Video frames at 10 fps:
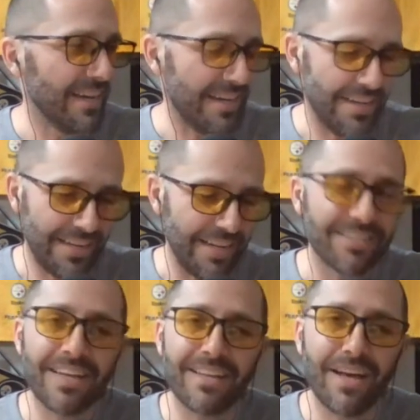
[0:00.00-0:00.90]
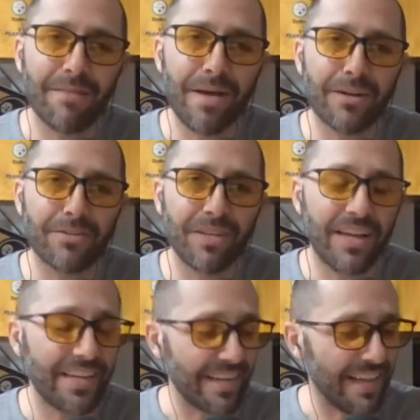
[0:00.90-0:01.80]
uh, an inside linebacker
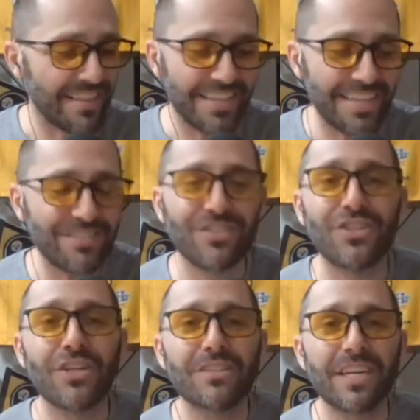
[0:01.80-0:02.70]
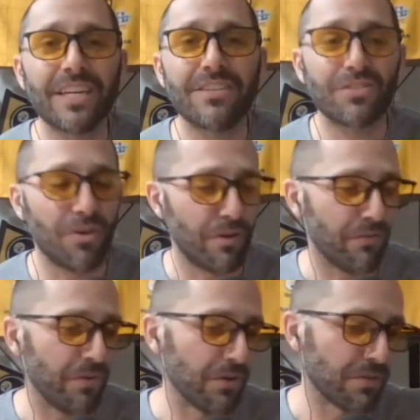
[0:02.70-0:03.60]
signing, and I think he's just getting
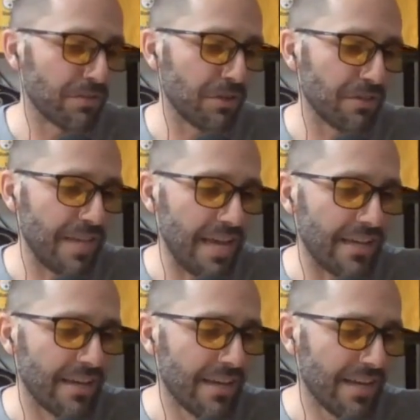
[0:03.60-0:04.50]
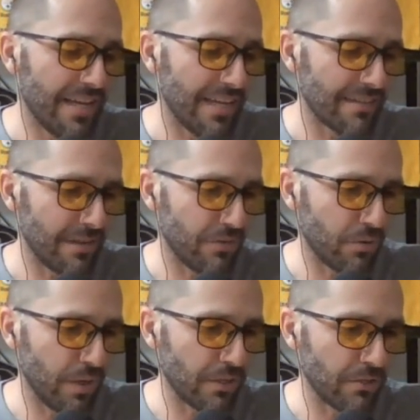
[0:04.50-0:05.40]
started, folks. Let's go to Tank. He has several
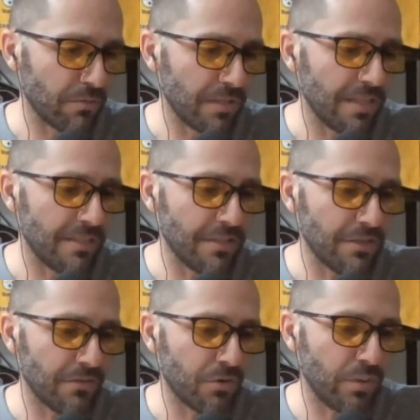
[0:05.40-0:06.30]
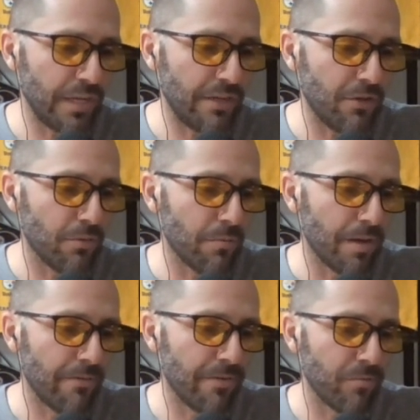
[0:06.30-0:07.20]
questions. With the addition of Queen, who will
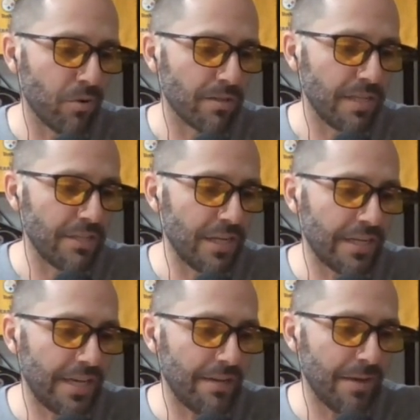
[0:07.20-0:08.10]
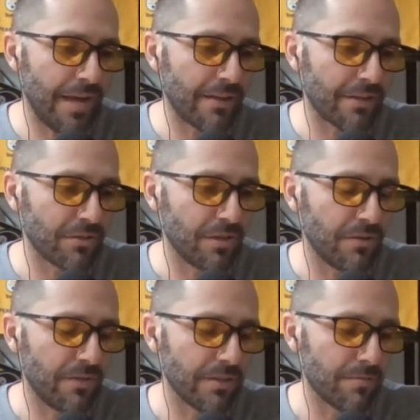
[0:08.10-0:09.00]
benefit more, T J, Cam, Alex, or the
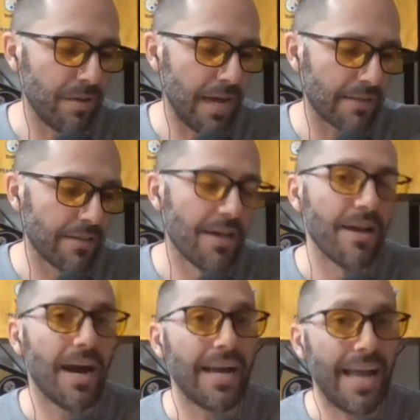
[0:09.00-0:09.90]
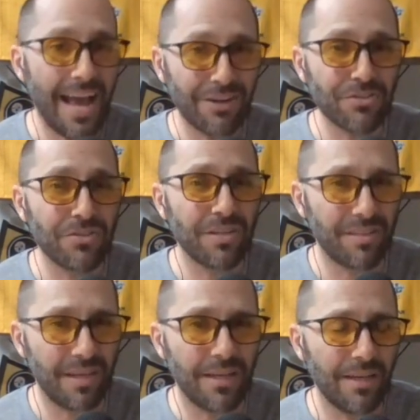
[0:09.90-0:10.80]
defensive backs? I actually
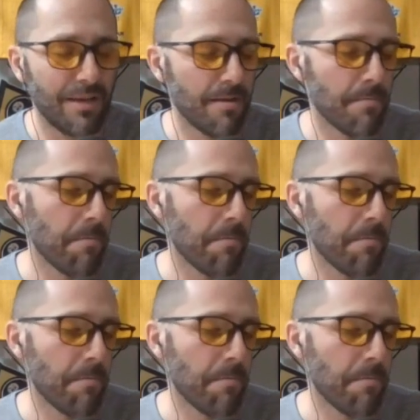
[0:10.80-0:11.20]
think